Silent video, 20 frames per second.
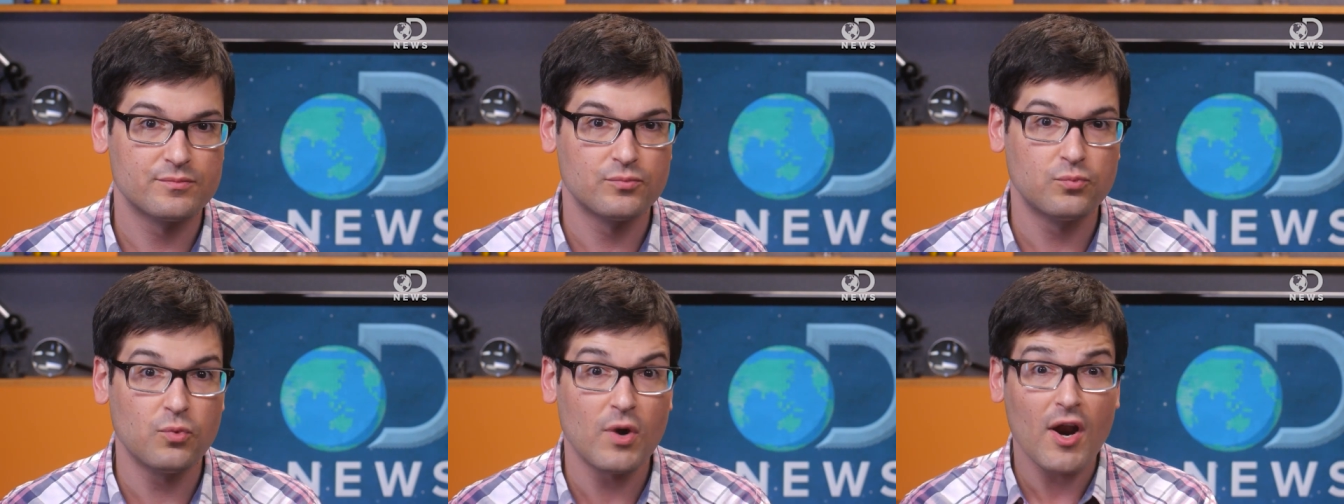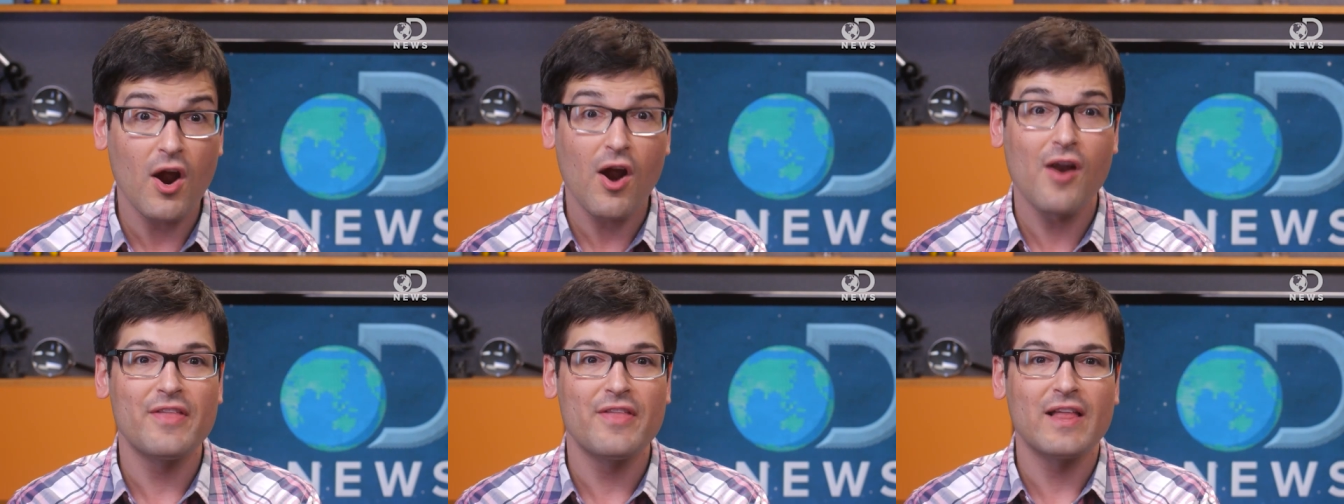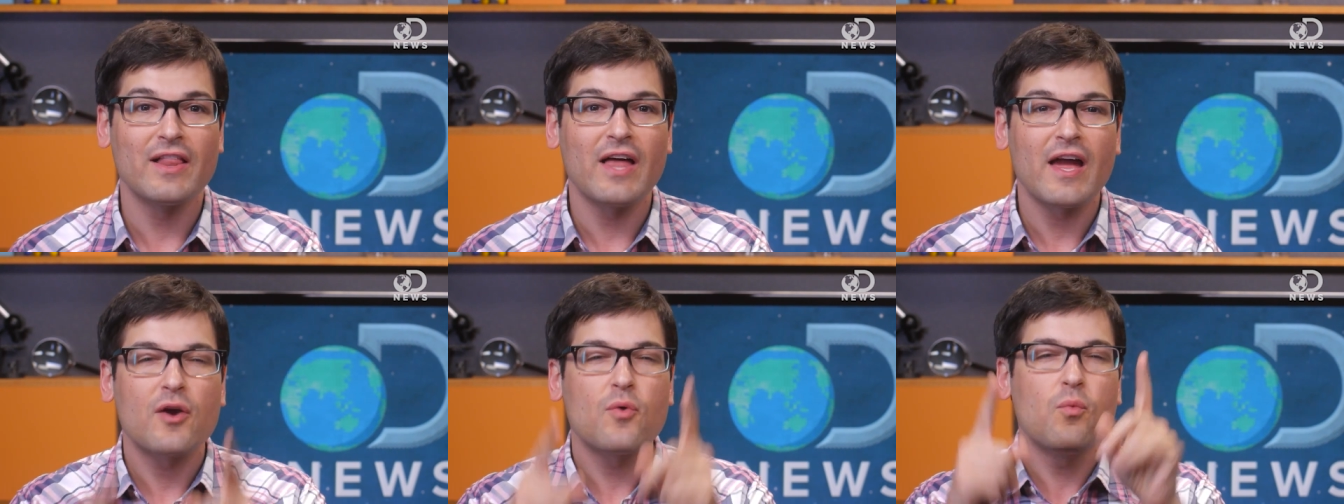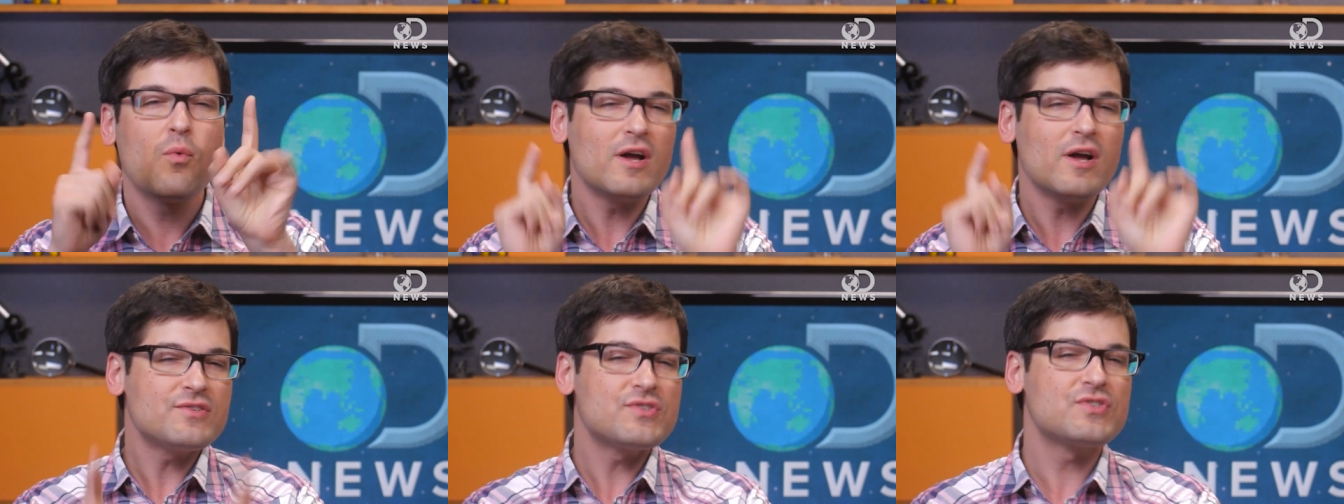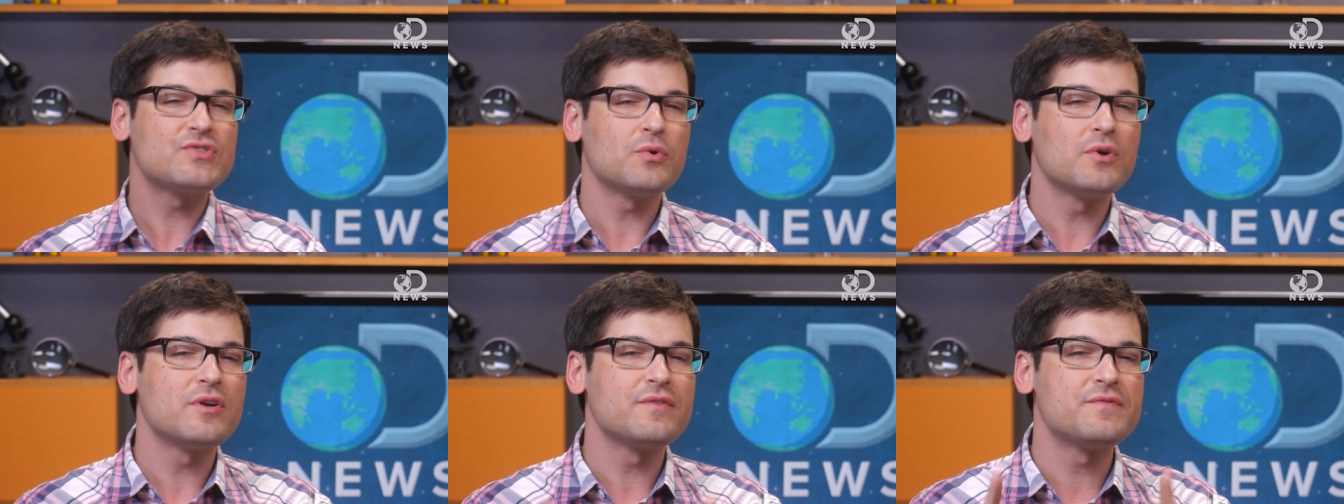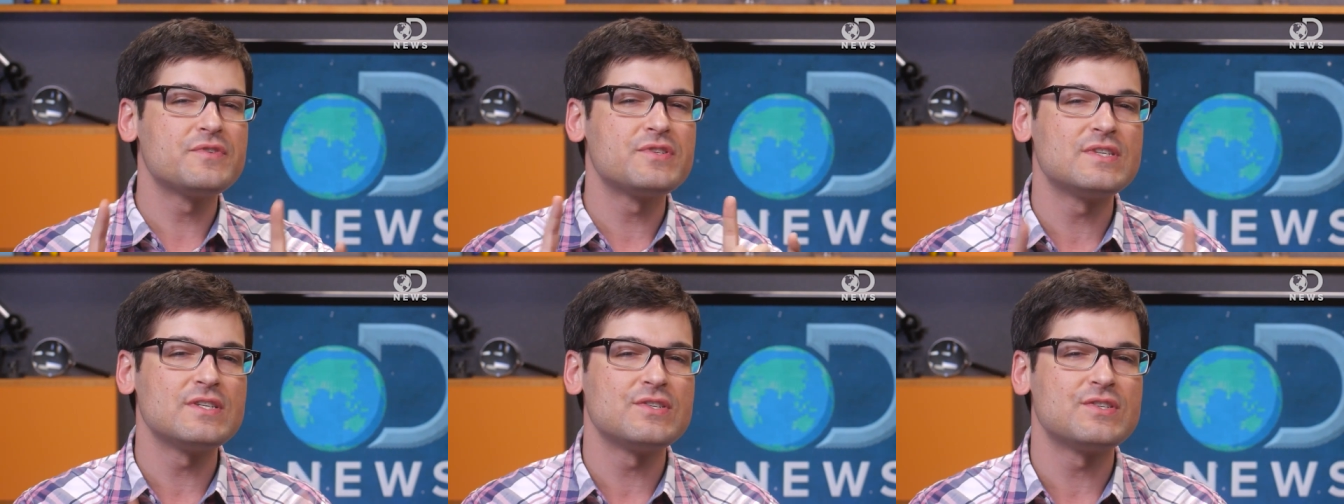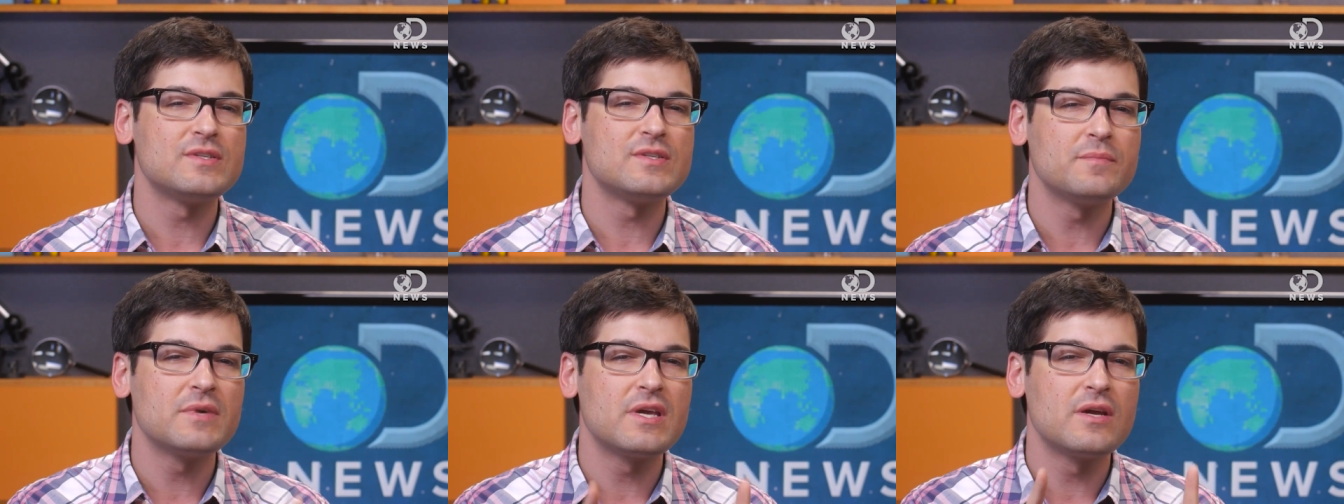What are they like? What sort of
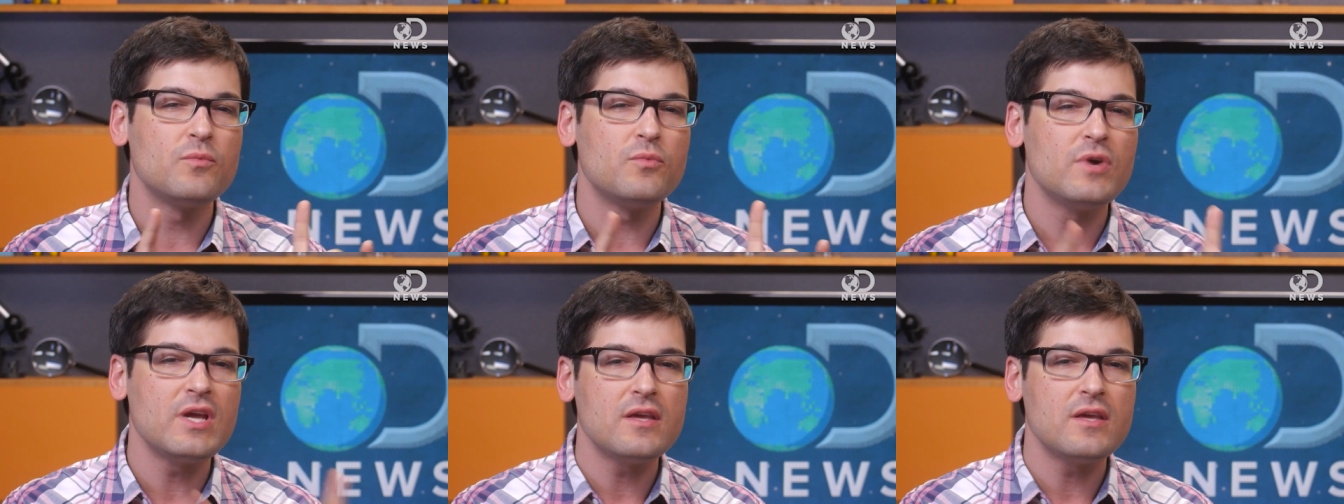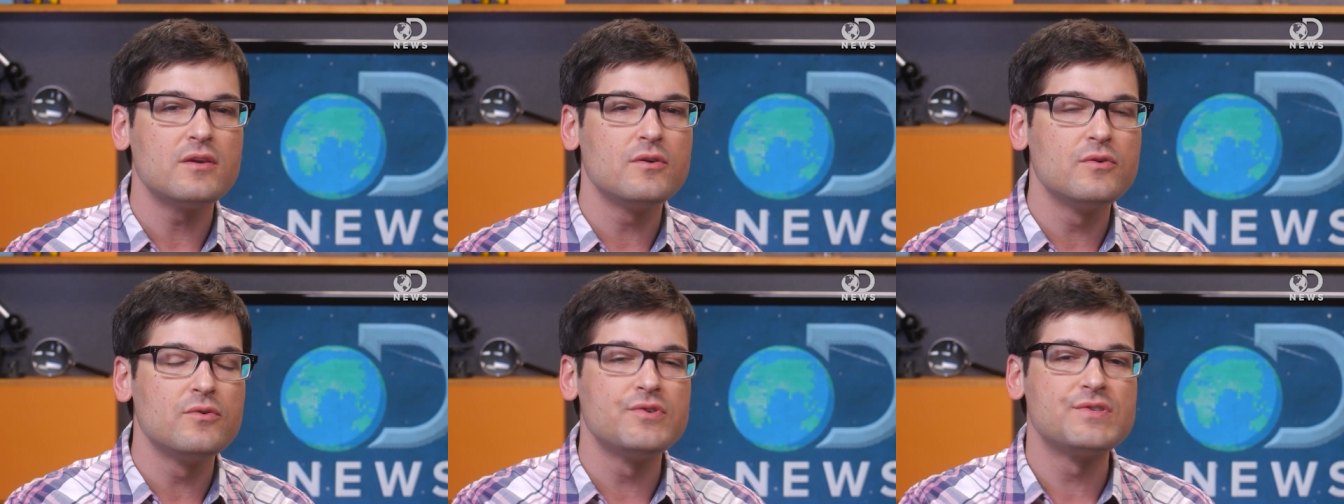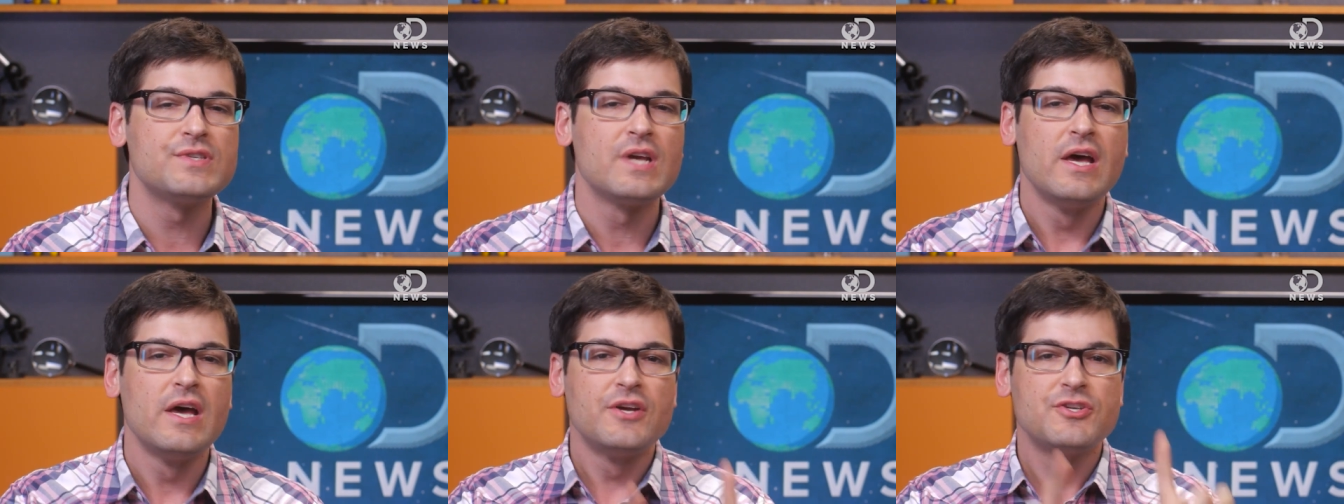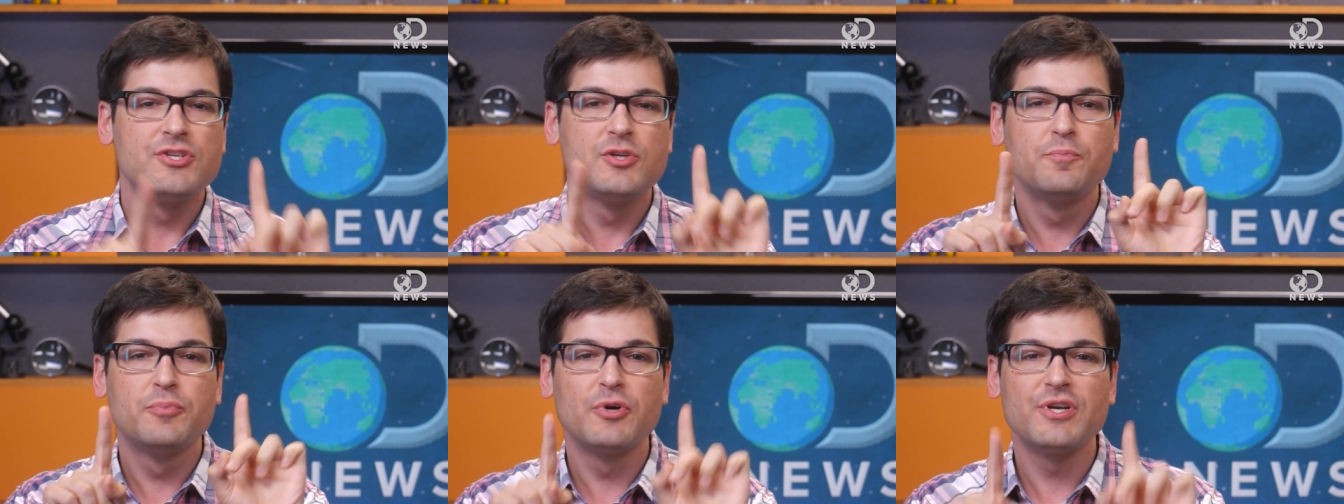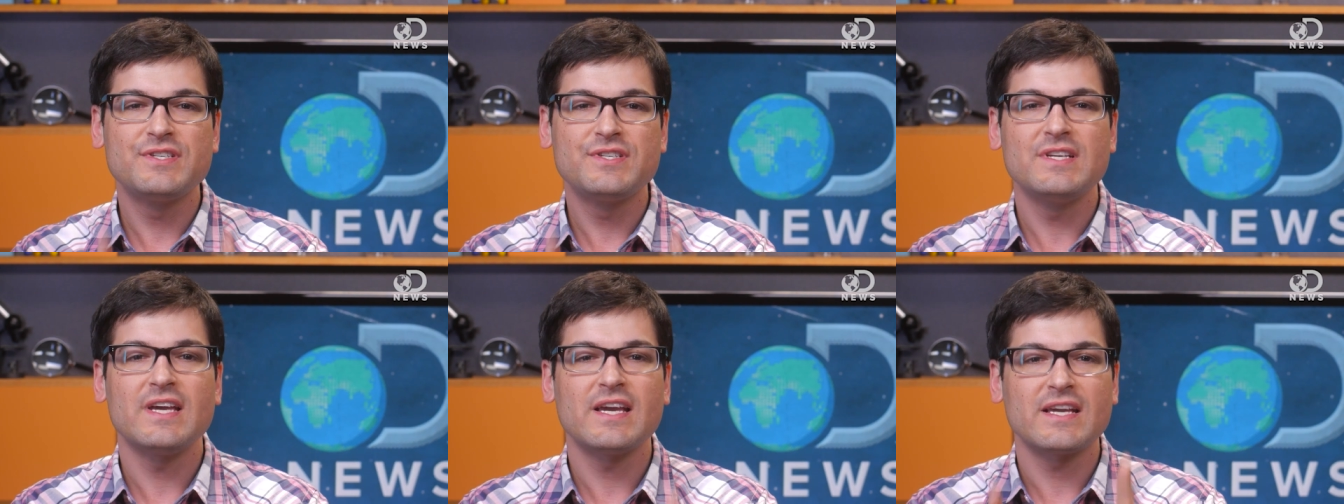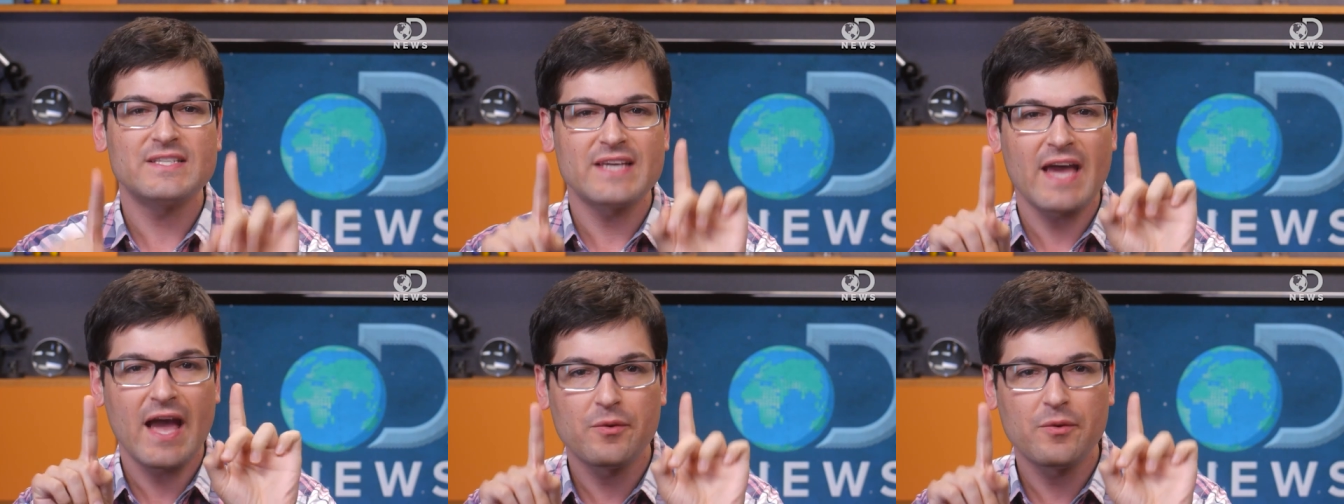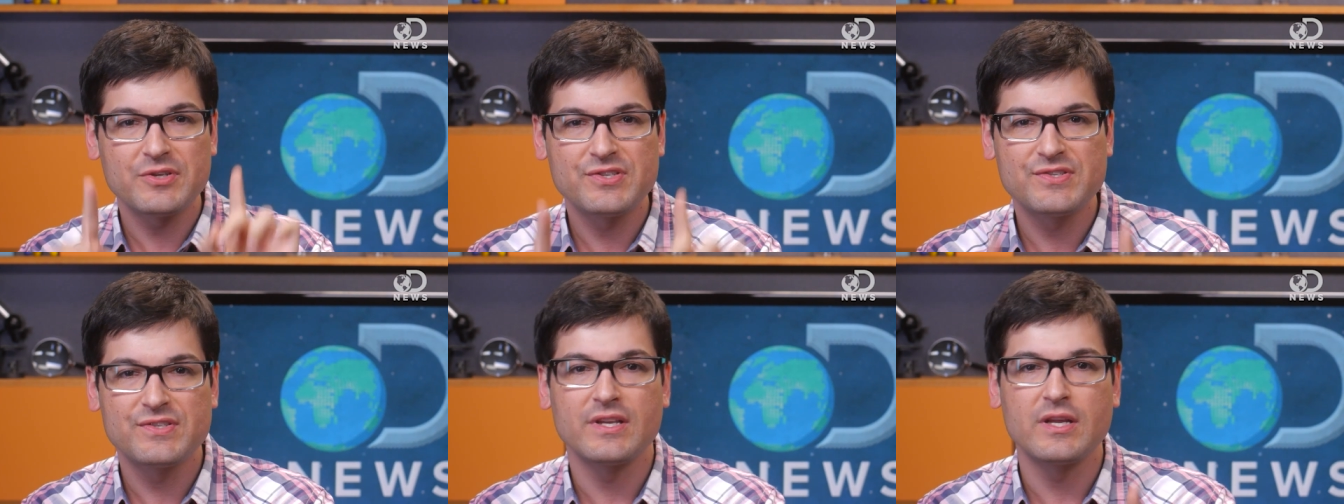system can we use to predict how
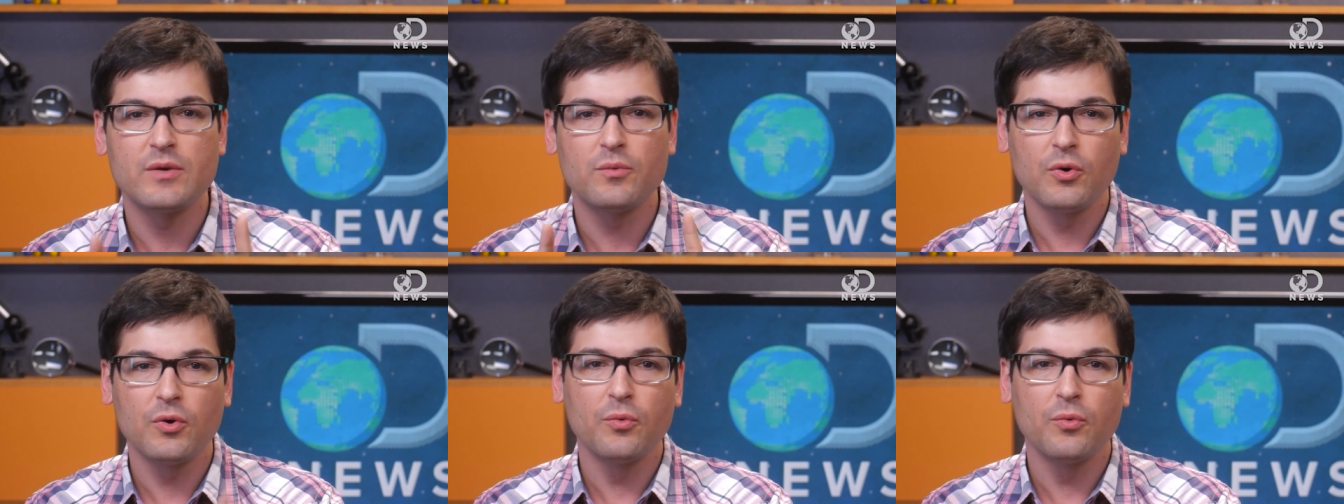a city will